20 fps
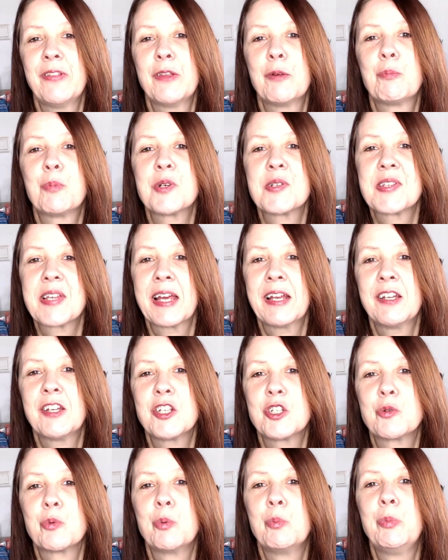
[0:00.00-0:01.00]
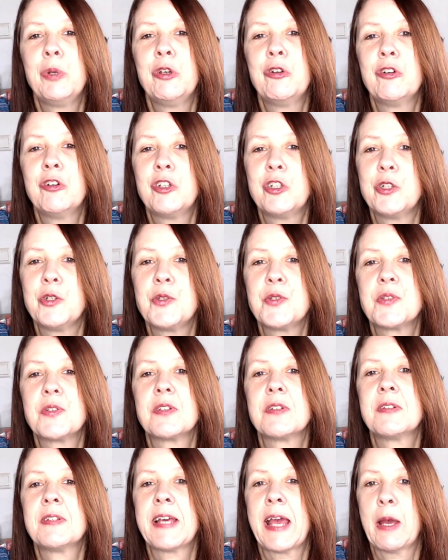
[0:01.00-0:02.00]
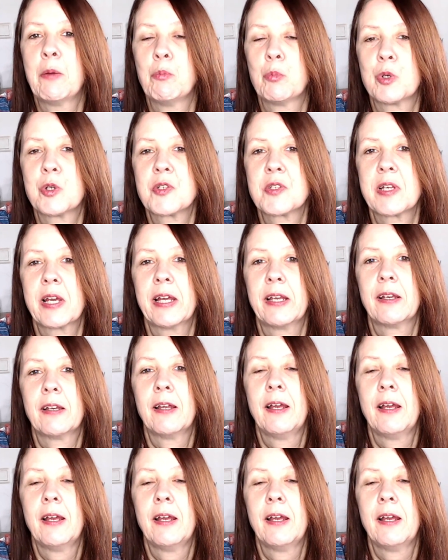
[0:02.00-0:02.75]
the percentage would be reduced to 10%.